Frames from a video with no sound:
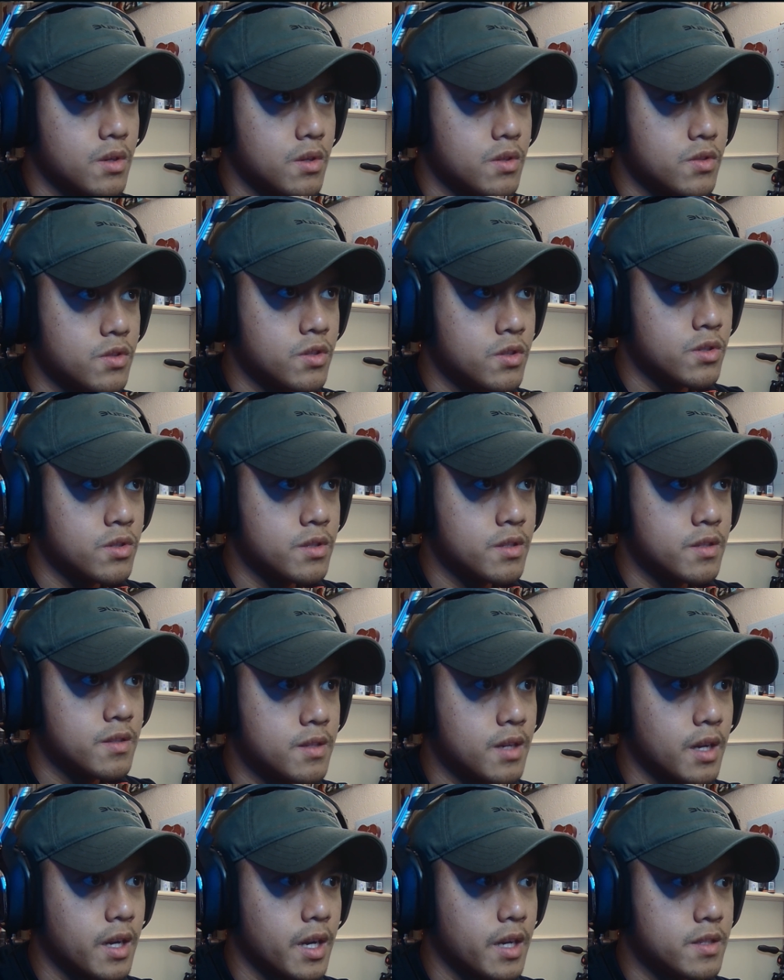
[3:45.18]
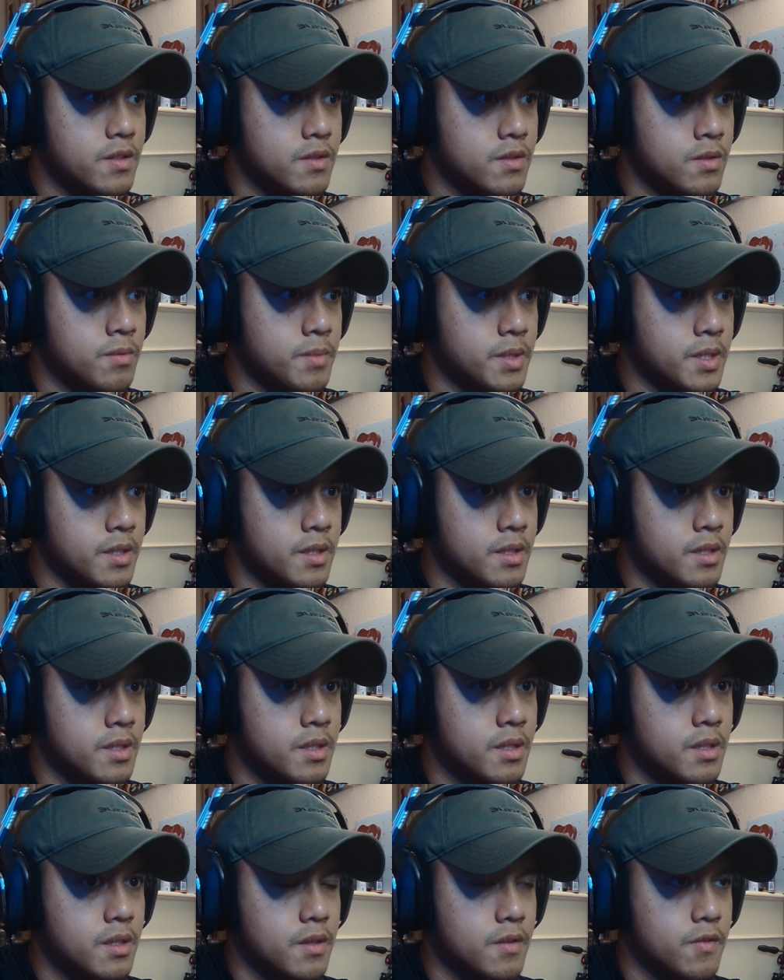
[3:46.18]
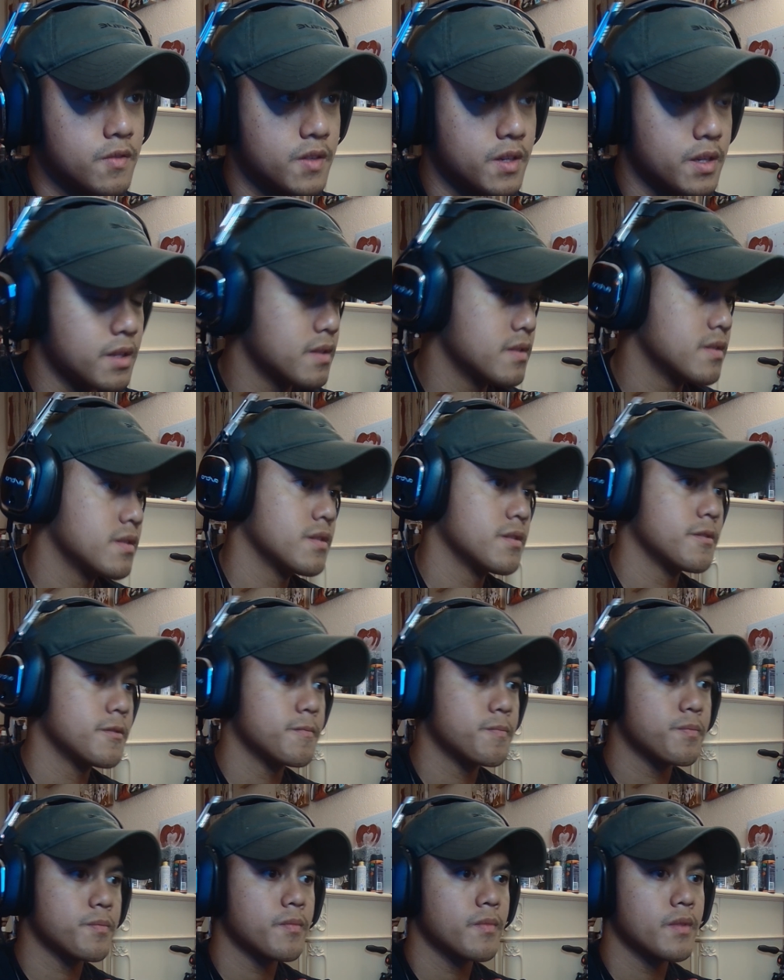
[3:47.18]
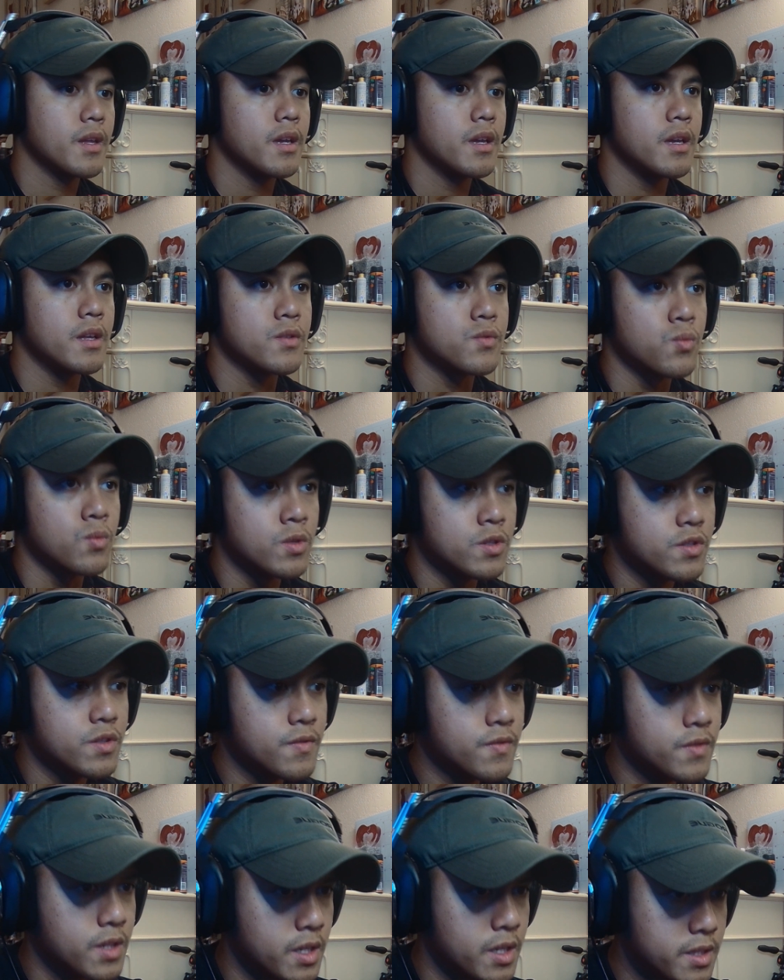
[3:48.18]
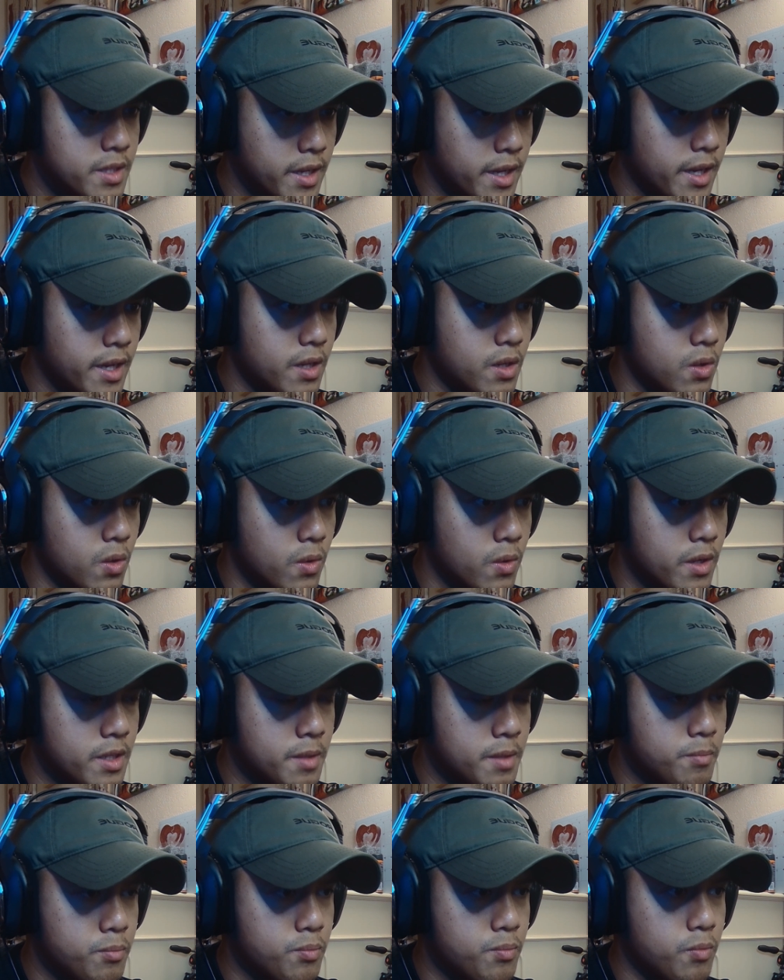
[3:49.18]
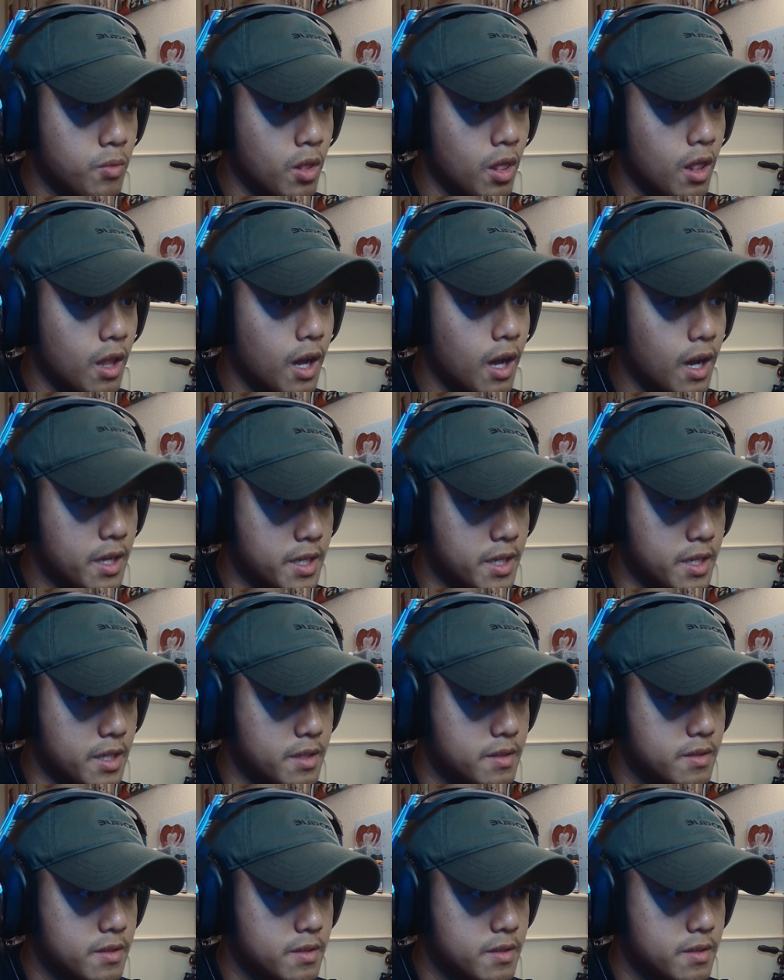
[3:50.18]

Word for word: to your desired zoom in effect. And once you've done that, go ahead and lock it.